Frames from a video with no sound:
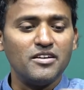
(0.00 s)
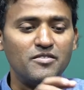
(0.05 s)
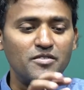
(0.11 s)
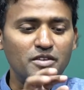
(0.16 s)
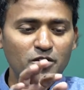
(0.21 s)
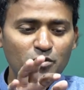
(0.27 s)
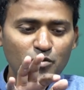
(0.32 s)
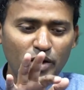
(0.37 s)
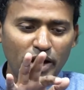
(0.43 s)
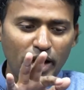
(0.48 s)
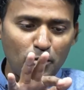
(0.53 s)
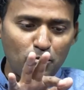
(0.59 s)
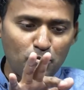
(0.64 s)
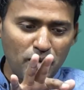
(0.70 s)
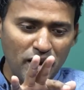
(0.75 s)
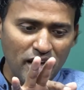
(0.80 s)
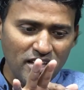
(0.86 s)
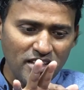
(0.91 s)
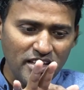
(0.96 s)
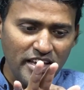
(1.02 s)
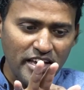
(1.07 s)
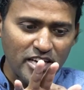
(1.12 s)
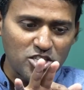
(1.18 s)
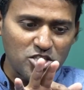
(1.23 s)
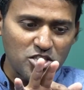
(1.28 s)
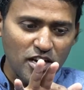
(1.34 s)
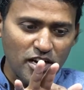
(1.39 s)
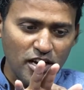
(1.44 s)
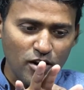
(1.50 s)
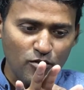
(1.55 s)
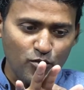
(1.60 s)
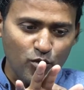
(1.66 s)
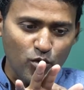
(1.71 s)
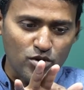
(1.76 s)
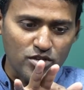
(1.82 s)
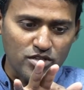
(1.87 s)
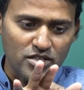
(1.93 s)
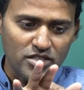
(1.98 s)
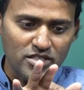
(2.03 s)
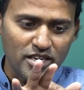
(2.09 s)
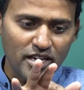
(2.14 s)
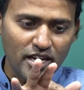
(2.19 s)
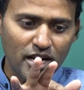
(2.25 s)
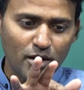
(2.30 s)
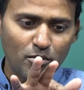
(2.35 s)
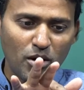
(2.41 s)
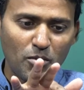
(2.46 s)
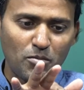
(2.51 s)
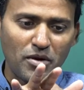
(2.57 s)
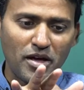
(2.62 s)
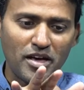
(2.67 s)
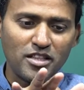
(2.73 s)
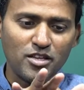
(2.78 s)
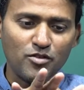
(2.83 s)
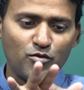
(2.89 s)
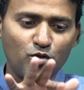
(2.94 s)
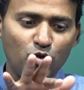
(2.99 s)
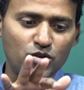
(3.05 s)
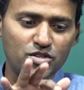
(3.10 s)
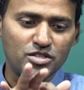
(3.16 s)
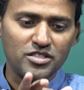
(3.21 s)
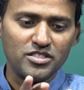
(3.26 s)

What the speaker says: If I apply the external force, see here I am applying the force.